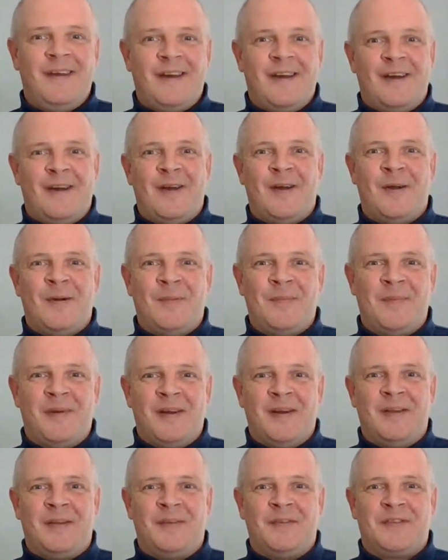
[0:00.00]

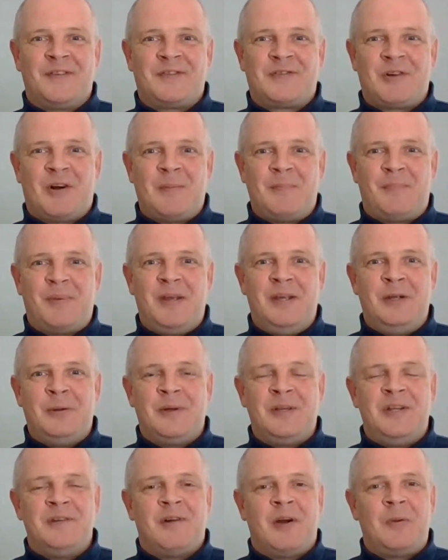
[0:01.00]
and try and beat you
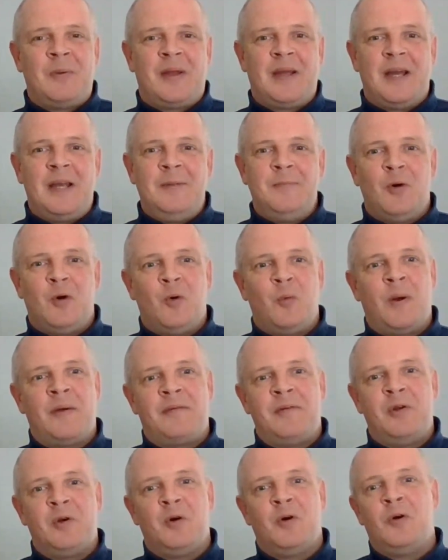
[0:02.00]
at your own game, or
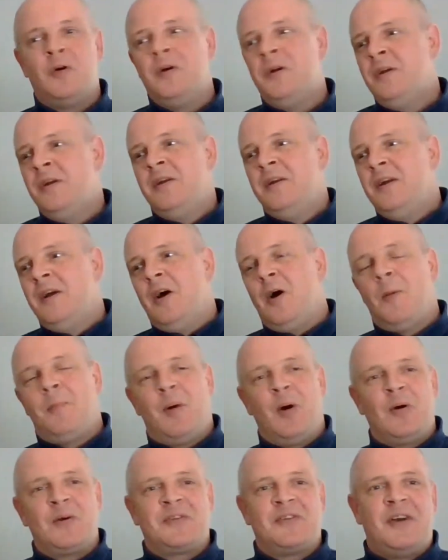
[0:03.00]
whether you're a
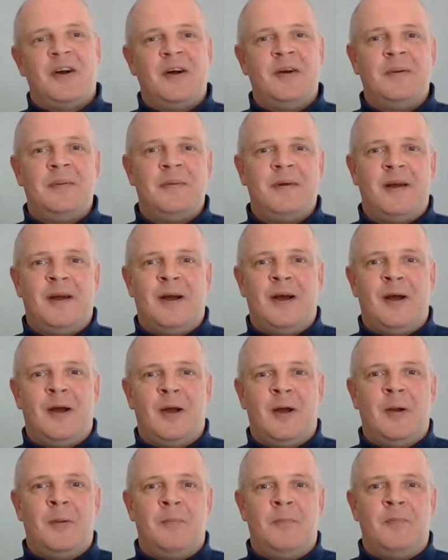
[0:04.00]
boxer,
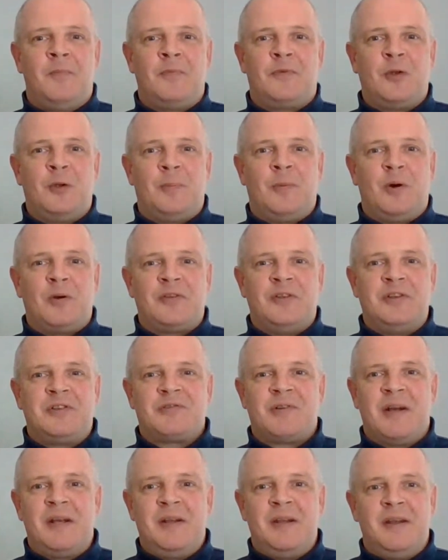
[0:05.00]
do boxing
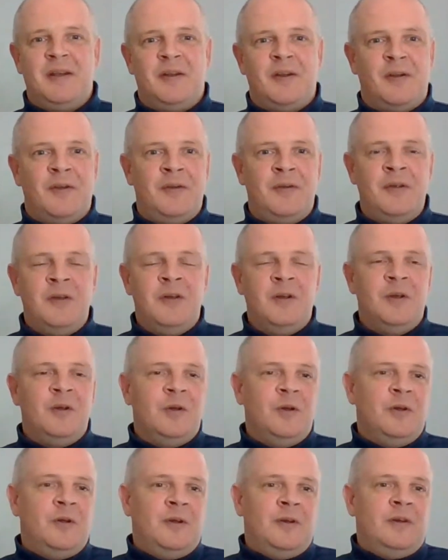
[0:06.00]
training and
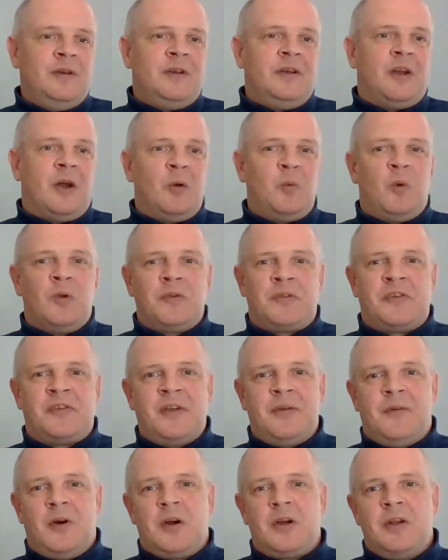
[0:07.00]
want to
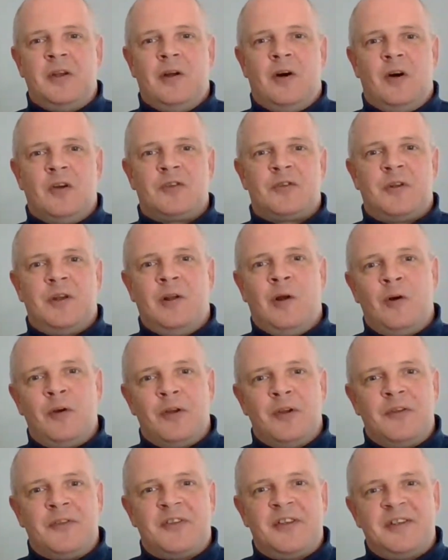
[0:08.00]
see if I can last
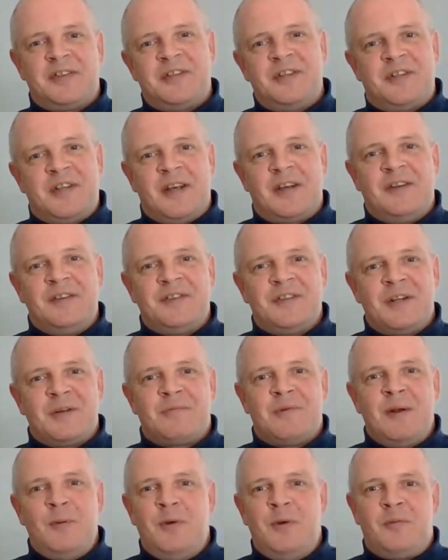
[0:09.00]
longer than 60 seconds in a
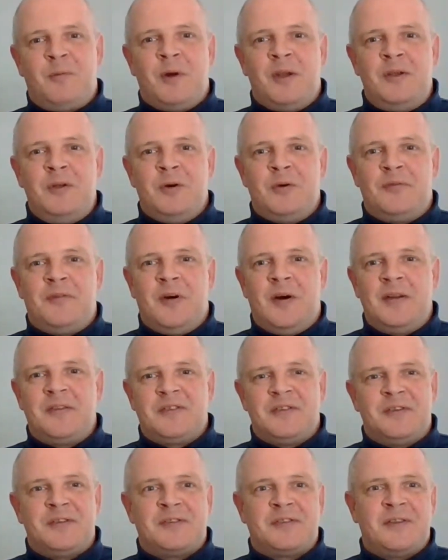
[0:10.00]
ring with one of your
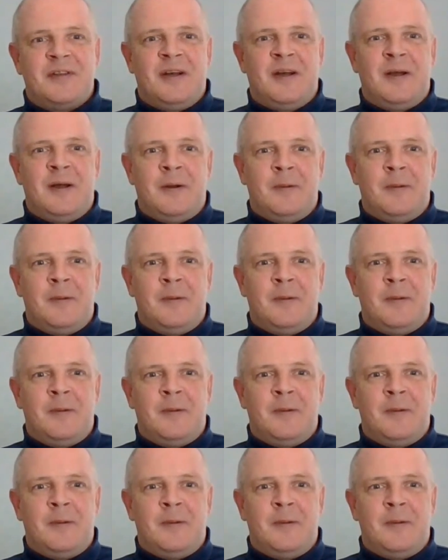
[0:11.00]
fighters.